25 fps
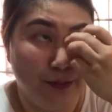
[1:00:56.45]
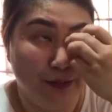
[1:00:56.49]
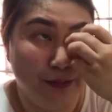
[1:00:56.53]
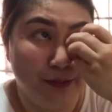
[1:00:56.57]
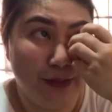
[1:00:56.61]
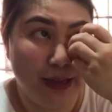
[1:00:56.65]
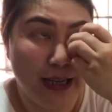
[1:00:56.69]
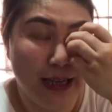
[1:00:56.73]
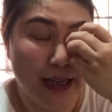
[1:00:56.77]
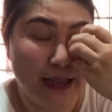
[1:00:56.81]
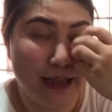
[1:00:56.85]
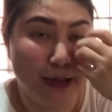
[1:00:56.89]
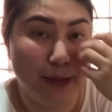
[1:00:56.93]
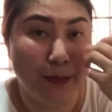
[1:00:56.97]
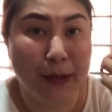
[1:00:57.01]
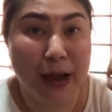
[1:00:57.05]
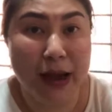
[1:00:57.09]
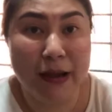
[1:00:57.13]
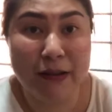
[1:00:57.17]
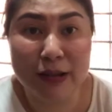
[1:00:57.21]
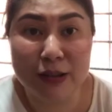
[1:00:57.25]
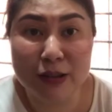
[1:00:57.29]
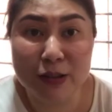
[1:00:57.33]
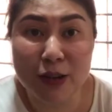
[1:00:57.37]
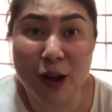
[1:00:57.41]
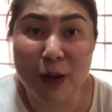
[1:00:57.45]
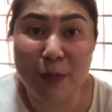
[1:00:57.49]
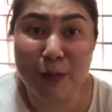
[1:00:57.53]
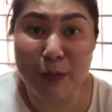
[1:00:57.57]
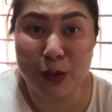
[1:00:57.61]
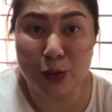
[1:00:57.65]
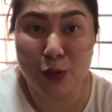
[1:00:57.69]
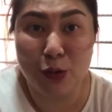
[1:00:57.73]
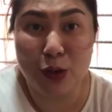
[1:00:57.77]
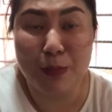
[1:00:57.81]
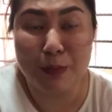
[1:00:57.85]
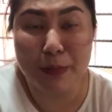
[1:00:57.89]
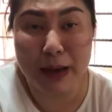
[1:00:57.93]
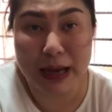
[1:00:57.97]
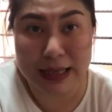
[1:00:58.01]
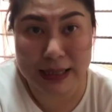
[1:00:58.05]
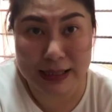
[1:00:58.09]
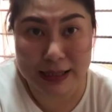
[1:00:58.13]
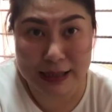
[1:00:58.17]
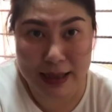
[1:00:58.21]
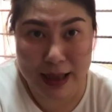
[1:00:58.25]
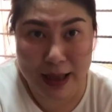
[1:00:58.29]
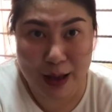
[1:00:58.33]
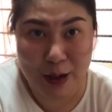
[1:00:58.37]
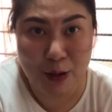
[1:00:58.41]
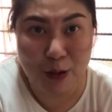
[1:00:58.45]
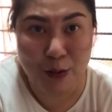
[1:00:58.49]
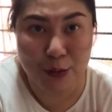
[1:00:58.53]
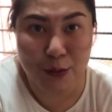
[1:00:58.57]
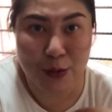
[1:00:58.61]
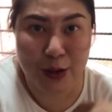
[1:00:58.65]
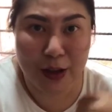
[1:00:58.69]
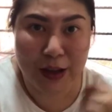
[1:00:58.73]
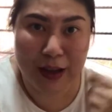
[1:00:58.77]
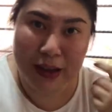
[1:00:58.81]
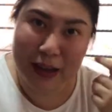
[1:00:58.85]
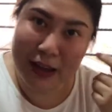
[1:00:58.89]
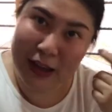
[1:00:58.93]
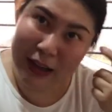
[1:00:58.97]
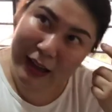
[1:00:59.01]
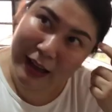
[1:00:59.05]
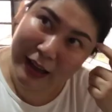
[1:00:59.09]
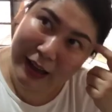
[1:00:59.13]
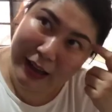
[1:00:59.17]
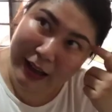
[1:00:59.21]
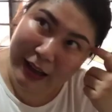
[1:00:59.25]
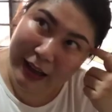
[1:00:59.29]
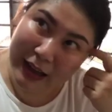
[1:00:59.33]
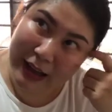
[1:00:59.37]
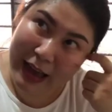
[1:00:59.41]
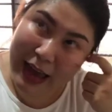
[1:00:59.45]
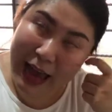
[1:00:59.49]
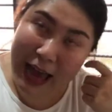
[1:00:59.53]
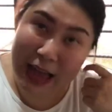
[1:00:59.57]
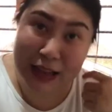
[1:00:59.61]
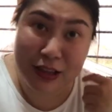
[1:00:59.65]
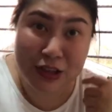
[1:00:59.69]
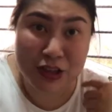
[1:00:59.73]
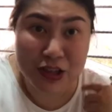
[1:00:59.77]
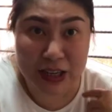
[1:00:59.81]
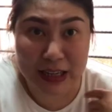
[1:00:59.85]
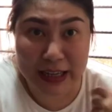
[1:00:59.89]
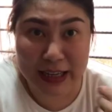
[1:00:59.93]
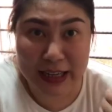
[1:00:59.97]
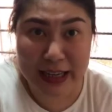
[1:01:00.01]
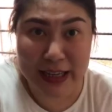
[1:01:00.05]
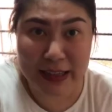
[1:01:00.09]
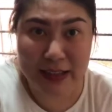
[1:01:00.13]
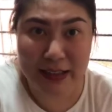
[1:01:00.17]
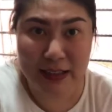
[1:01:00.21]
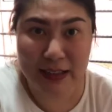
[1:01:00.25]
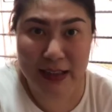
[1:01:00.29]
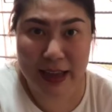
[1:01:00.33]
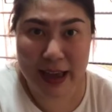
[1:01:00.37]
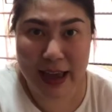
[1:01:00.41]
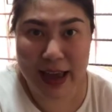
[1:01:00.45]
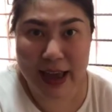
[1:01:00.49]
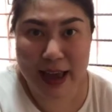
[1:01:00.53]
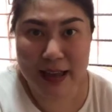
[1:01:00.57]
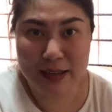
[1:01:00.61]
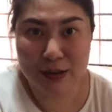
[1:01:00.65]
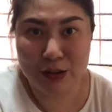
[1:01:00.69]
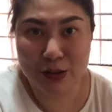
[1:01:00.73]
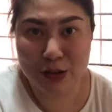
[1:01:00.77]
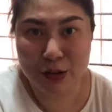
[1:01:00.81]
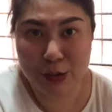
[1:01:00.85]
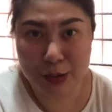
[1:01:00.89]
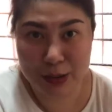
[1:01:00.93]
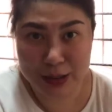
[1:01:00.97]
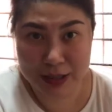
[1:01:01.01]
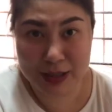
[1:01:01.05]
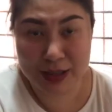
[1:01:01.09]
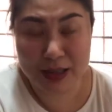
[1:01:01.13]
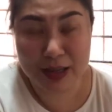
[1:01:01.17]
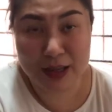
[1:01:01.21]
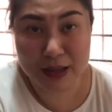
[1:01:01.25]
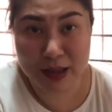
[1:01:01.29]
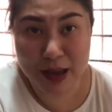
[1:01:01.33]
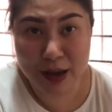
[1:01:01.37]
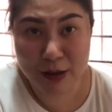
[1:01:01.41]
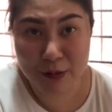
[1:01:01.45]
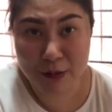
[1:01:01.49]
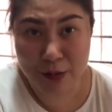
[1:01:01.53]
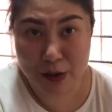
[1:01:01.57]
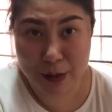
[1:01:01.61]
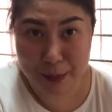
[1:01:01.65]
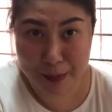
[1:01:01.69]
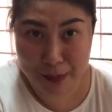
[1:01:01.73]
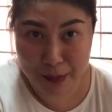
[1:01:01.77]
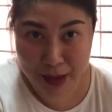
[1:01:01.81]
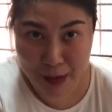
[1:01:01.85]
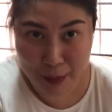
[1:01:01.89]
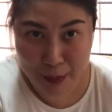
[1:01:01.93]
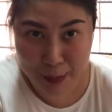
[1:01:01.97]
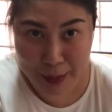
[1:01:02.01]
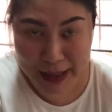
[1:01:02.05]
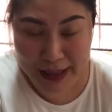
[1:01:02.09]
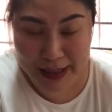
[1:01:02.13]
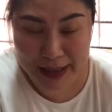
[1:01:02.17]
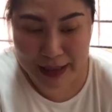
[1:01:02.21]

It's a marathon between myself, Angeline, and Christina from Melbourne.